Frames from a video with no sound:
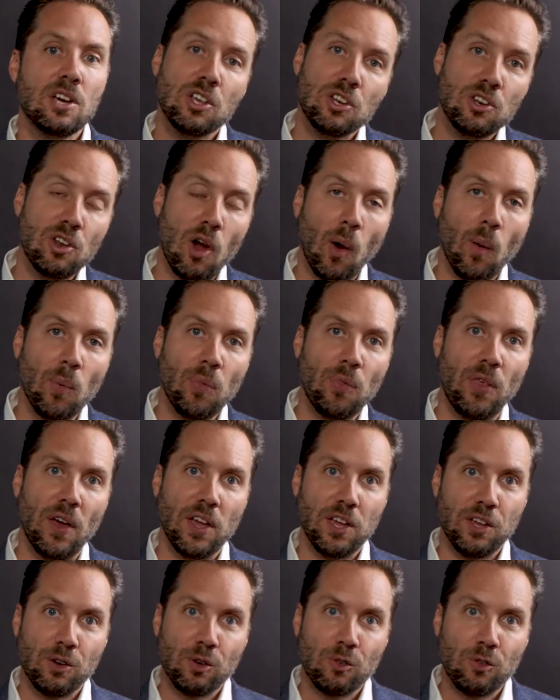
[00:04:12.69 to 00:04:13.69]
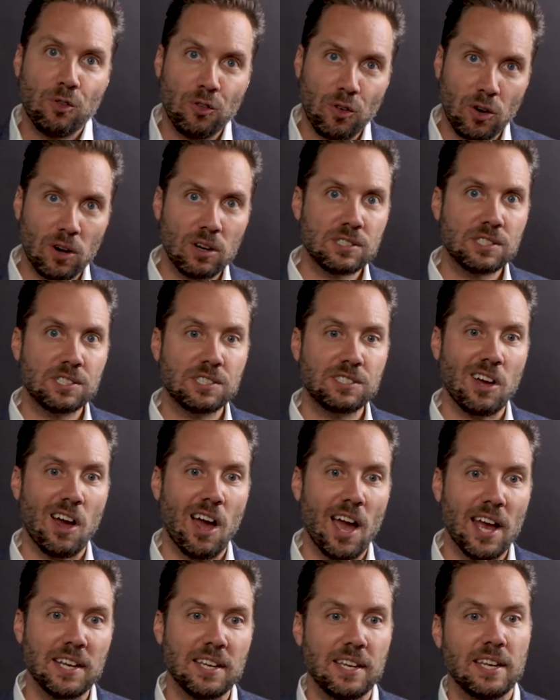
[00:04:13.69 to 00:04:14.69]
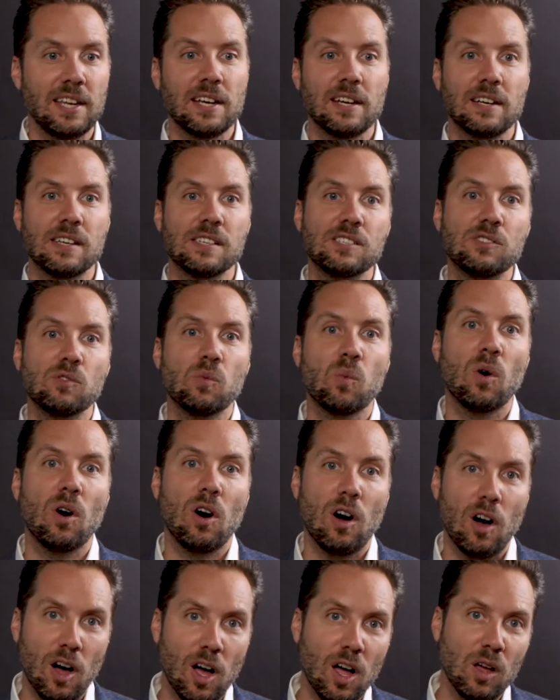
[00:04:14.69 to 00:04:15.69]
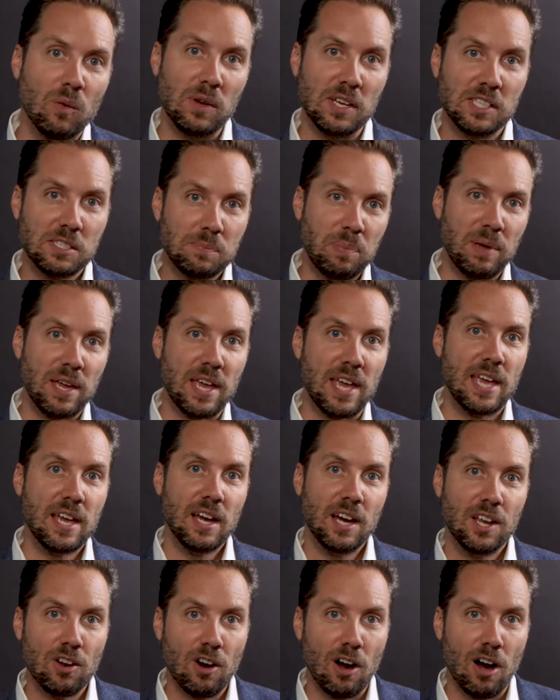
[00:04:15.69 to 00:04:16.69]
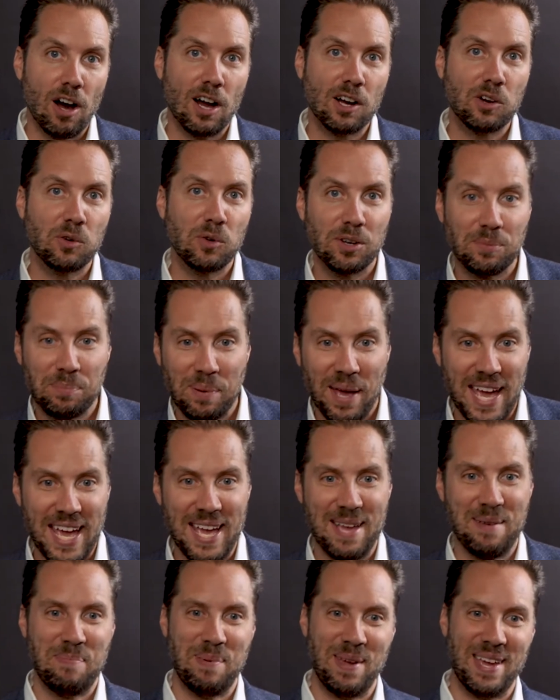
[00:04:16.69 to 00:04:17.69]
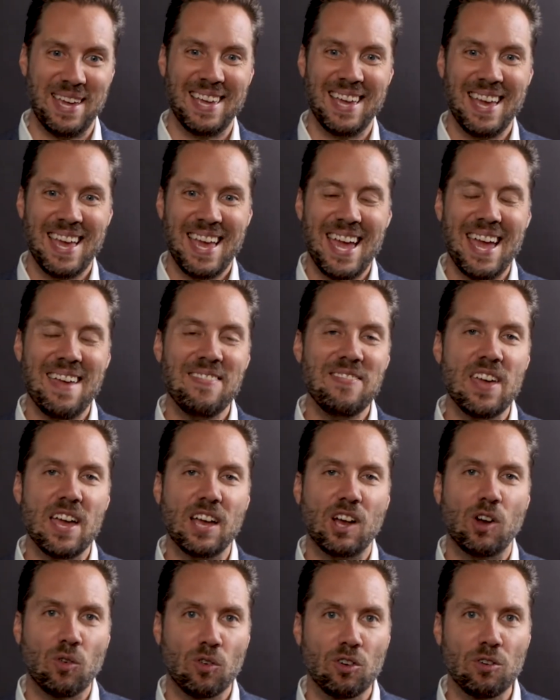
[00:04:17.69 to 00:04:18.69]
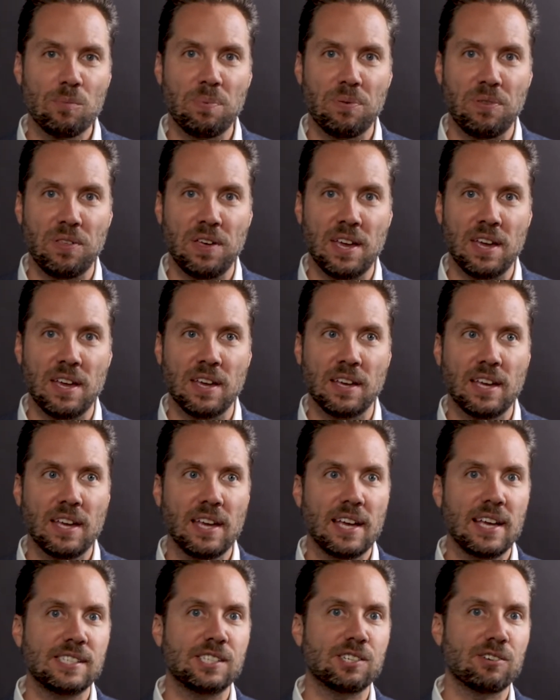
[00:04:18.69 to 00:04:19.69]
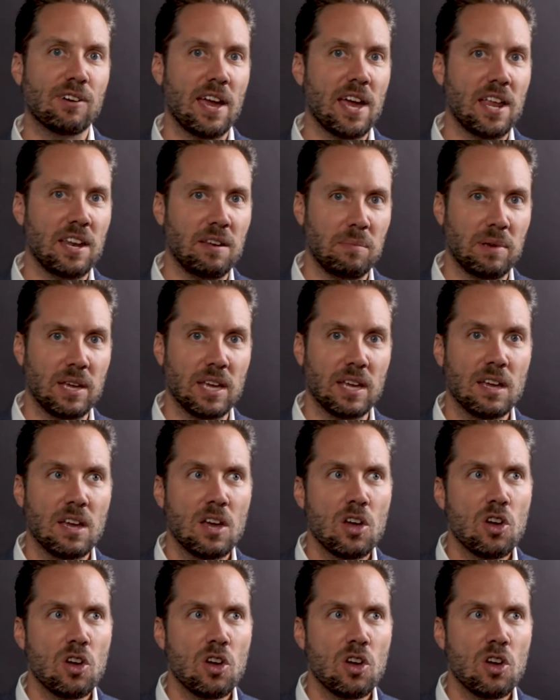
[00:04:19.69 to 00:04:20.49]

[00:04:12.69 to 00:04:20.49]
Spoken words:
Note that your first ideas will always be an awkward baby, and that groupthink is your enemy.